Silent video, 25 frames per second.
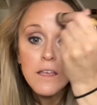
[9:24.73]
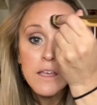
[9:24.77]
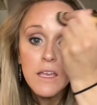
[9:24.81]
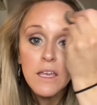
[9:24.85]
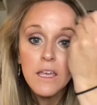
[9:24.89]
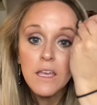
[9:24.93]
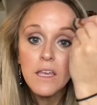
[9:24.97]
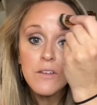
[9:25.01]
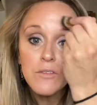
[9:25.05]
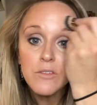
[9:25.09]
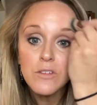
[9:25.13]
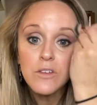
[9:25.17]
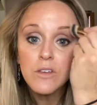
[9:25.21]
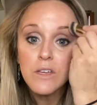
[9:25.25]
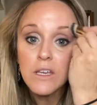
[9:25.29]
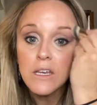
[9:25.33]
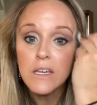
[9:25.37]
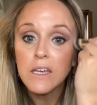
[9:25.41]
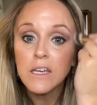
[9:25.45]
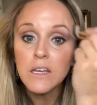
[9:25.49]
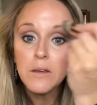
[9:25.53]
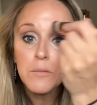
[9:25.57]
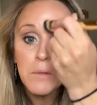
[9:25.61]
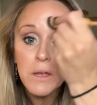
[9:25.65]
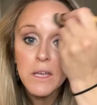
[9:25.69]
If you can
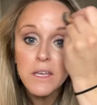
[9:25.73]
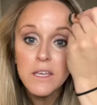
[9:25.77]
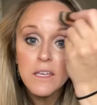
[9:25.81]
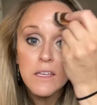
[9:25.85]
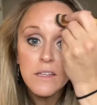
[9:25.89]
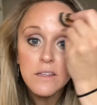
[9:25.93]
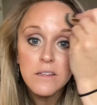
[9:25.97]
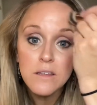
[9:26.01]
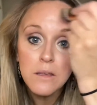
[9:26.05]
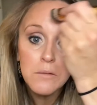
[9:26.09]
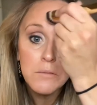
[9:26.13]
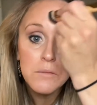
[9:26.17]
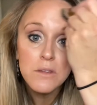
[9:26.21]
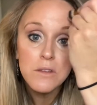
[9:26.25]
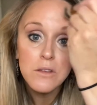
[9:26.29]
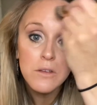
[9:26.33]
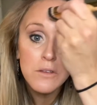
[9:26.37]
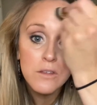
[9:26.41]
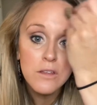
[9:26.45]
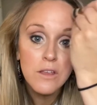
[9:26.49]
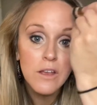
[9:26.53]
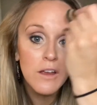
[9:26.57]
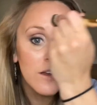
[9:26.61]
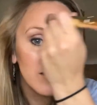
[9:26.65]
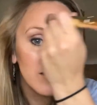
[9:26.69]
hear my kids, I'm so sorry.